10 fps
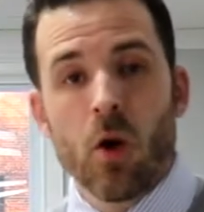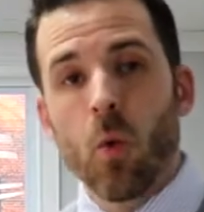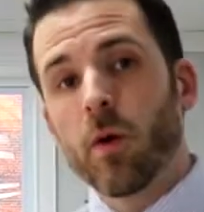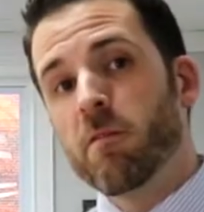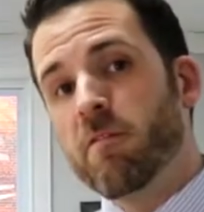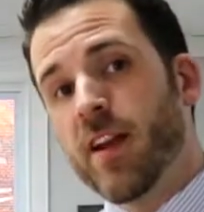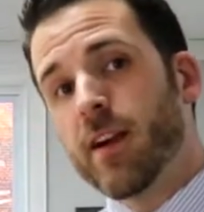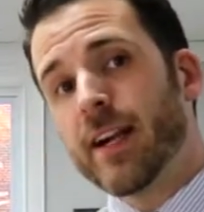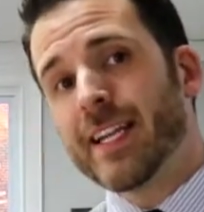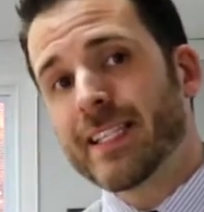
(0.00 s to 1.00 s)
we're
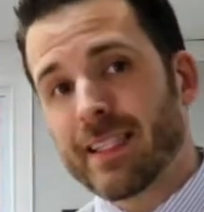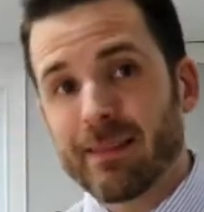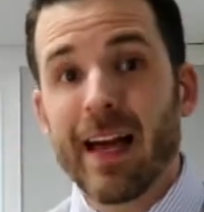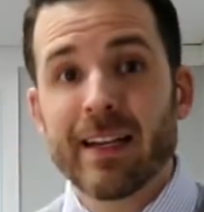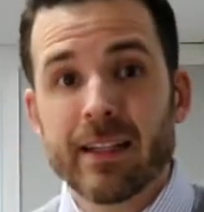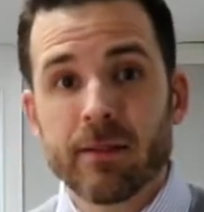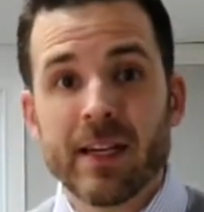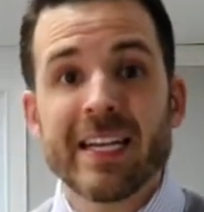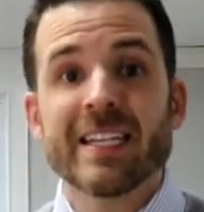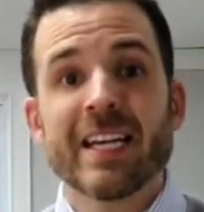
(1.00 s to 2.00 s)
very selective
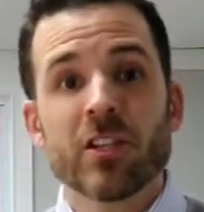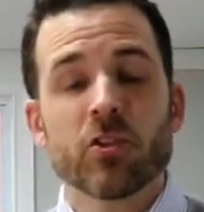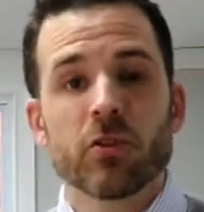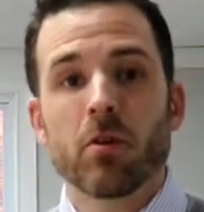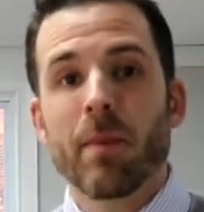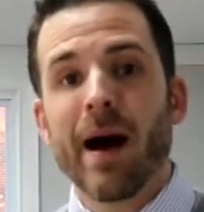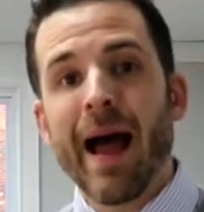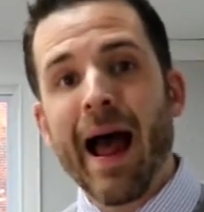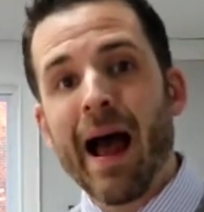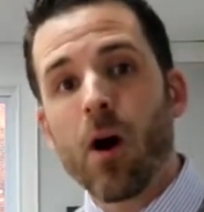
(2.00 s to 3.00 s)
and intentional about
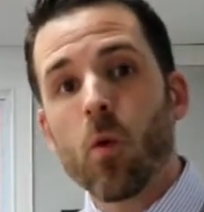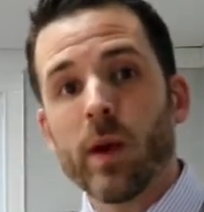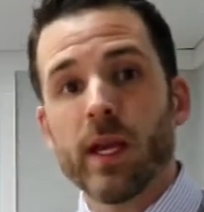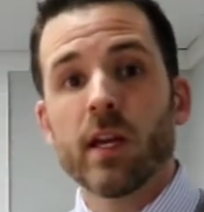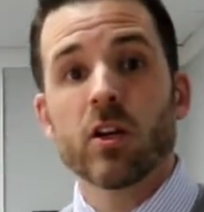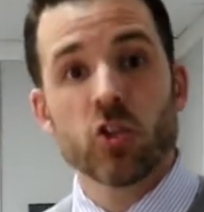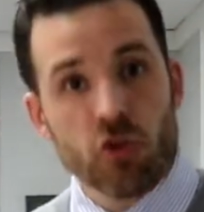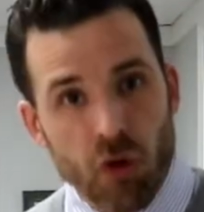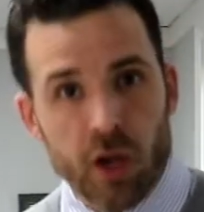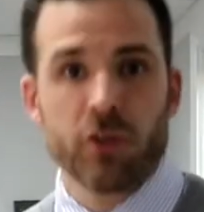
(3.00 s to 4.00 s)
how we
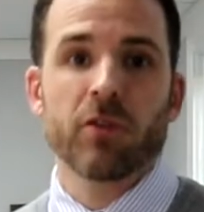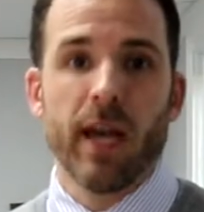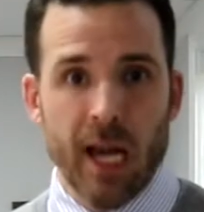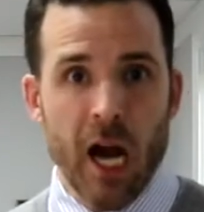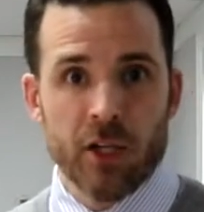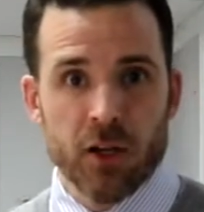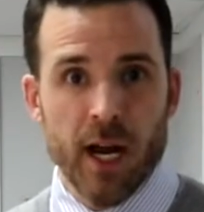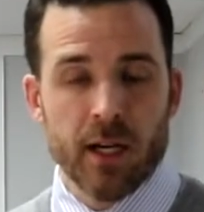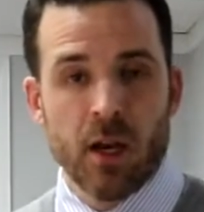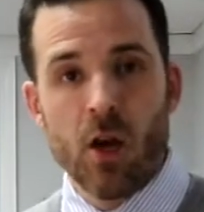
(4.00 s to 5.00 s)
structure that
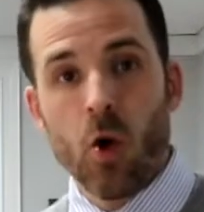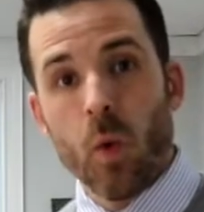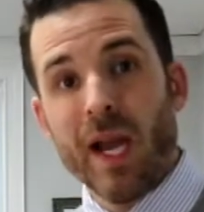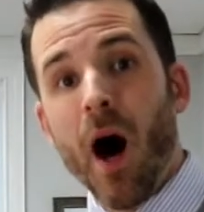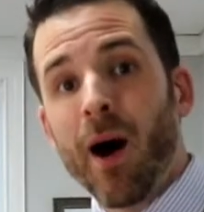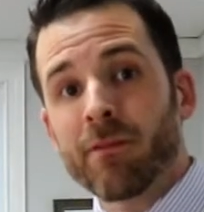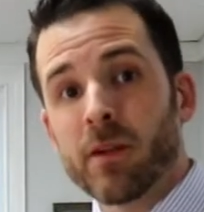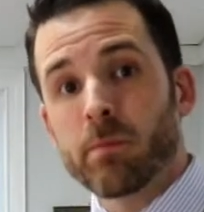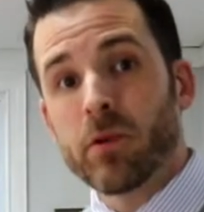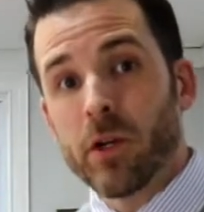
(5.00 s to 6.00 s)
contract. We
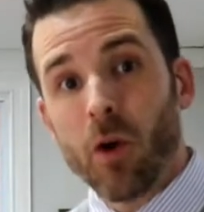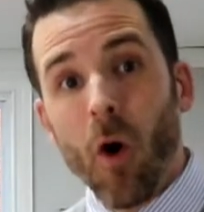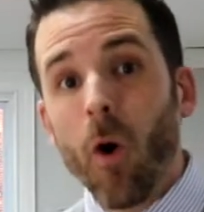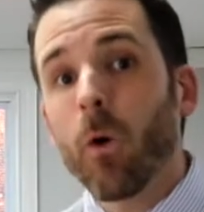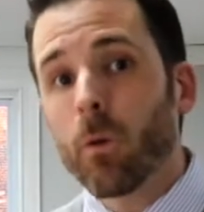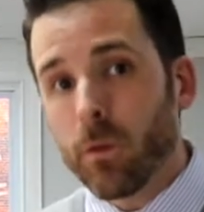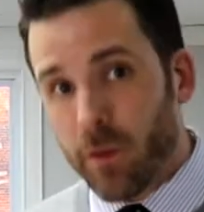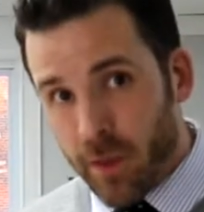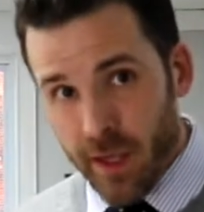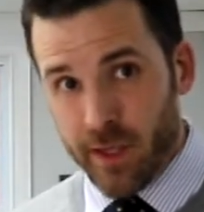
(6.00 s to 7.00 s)
often put all the
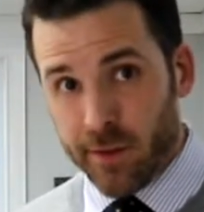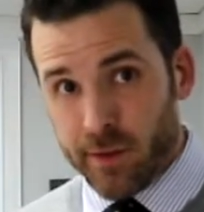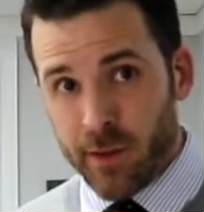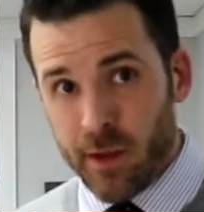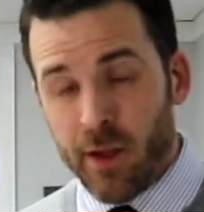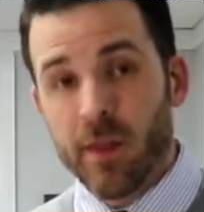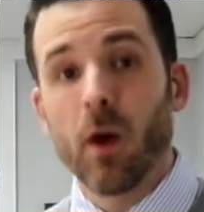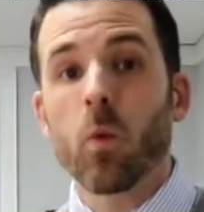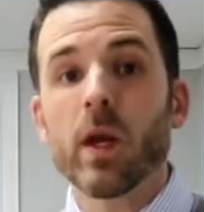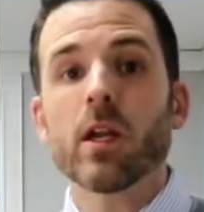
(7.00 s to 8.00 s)
things
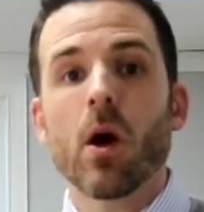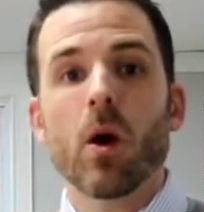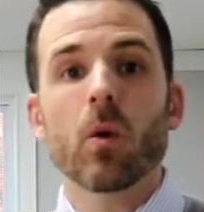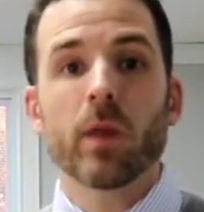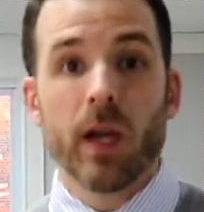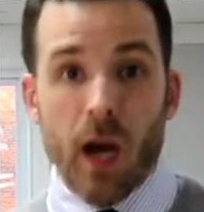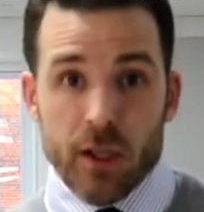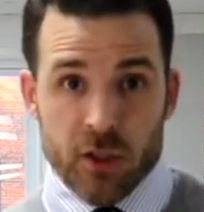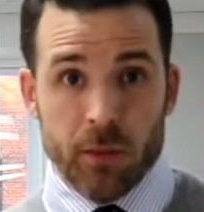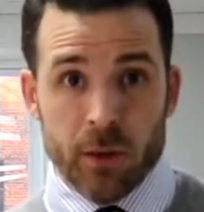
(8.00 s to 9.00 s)
that we know the
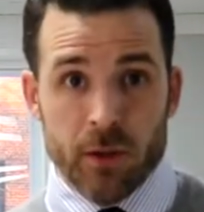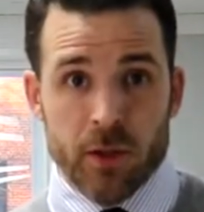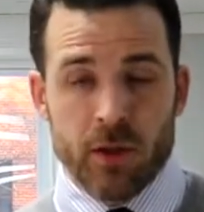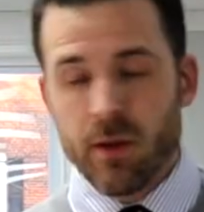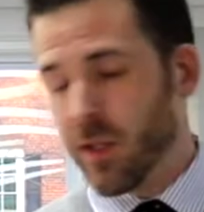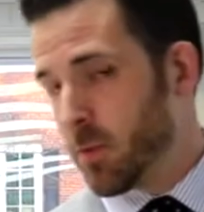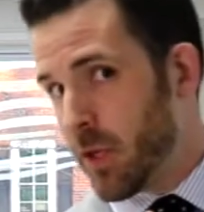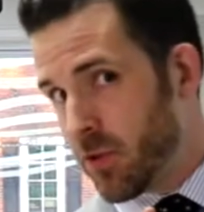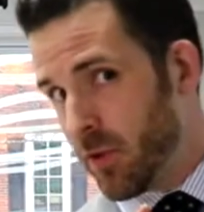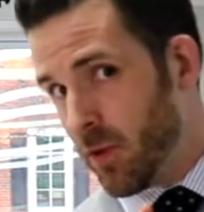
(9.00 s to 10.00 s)
customers,
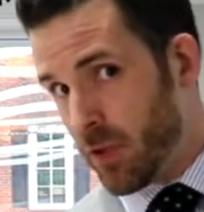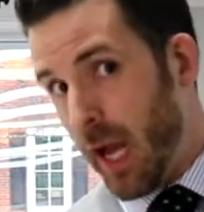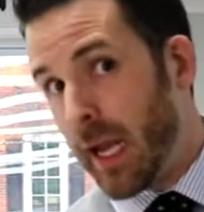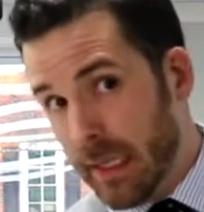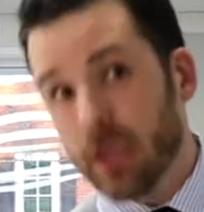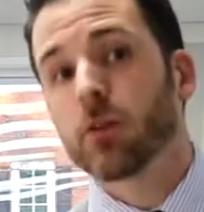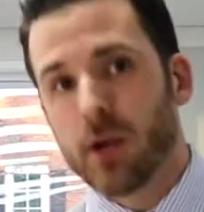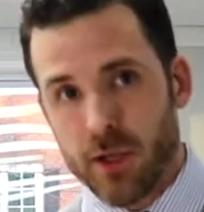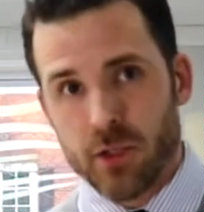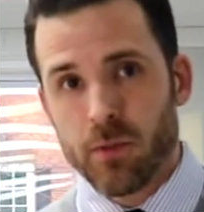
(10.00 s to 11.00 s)
especially those ideal
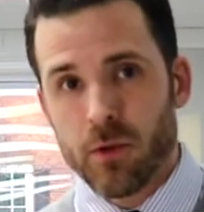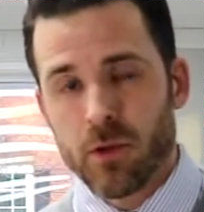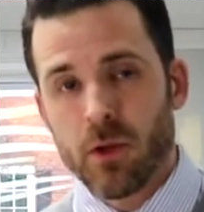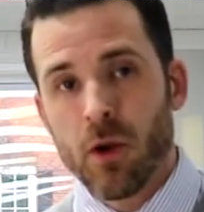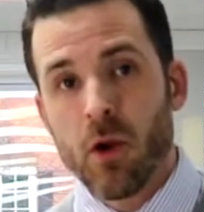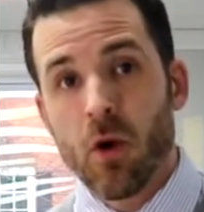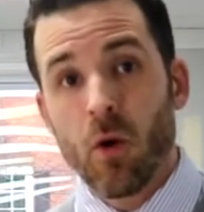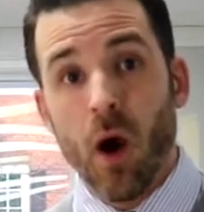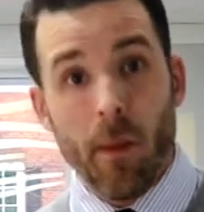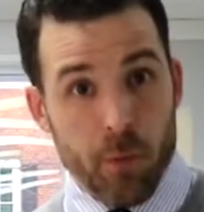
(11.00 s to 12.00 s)
customers,
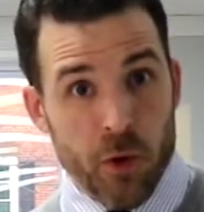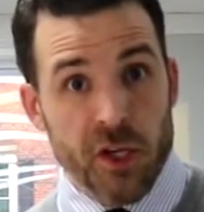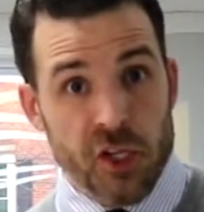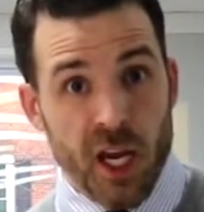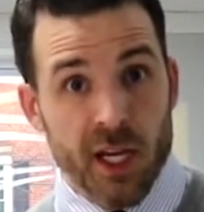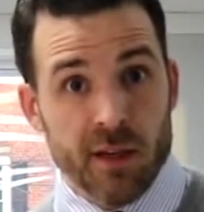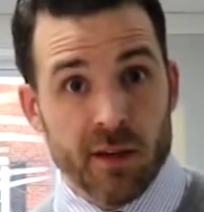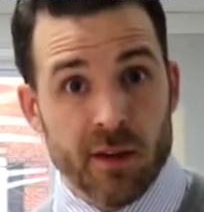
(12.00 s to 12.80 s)
appreciate